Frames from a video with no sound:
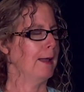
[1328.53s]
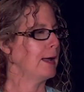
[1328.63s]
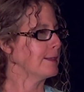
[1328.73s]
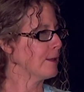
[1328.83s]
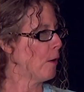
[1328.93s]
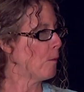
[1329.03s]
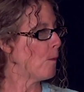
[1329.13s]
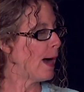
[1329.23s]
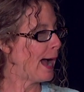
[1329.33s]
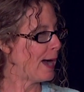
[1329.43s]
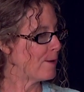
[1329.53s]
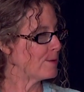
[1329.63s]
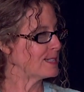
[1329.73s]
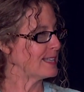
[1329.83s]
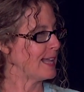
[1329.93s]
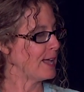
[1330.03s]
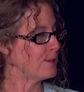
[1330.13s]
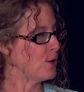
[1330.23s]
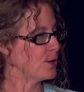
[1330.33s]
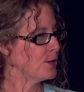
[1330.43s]
and I thought, wow, was it that
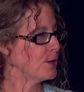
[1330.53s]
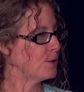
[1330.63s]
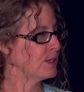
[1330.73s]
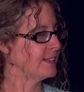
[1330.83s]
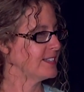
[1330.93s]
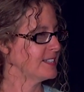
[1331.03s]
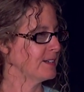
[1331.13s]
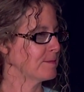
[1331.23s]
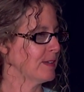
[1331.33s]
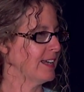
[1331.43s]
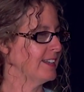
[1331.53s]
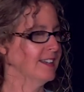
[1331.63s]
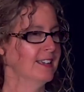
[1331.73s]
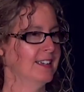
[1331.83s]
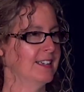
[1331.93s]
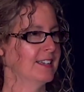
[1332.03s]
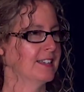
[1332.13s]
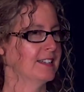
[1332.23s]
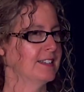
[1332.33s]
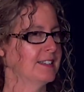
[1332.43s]
long ago that this young man
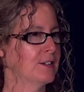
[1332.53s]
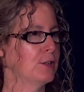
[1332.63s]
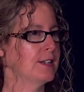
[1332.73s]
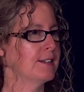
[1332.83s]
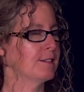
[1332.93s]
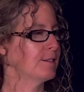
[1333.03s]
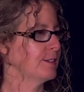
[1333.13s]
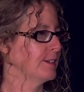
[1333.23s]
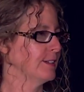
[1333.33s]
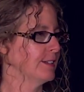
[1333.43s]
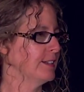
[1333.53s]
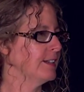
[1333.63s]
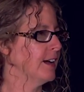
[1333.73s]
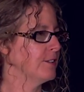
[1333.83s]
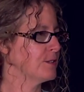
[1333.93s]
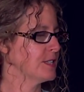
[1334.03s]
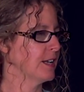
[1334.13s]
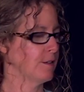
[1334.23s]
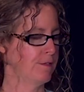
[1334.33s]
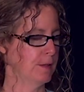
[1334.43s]
couldn't didn't
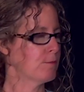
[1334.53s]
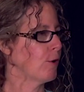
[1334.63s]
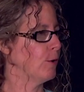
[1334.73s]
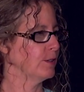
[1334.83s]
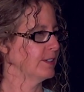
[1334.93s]
understand wasn't a film in, role.